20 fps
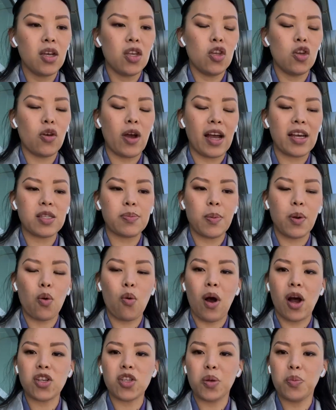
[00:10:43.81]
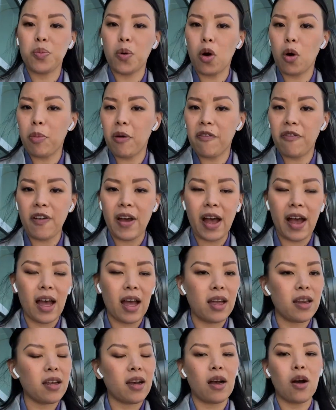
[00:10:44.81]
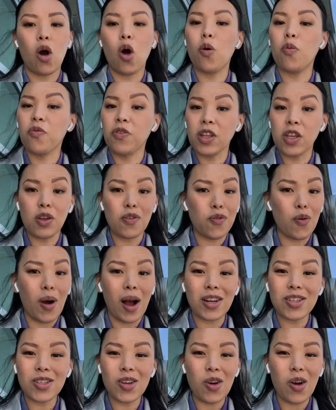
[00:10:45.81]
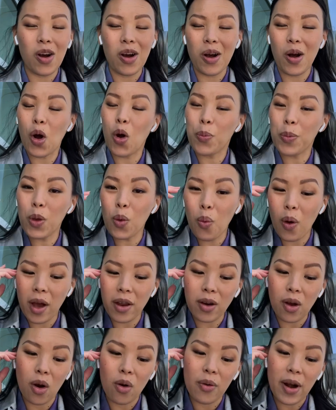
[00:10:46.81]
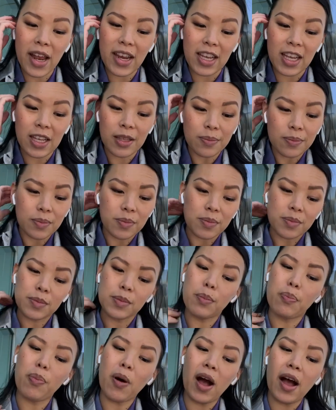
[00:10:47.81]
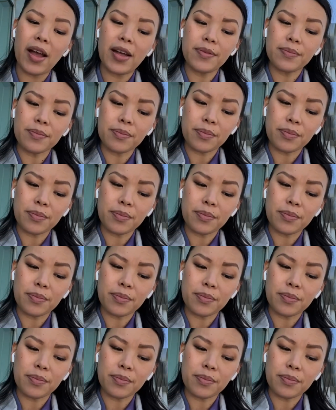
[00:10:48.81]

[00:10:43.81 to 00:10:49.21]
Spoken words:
You guys have been watching Boba Fett. Hopefully, you've watched Obi-Wan already. But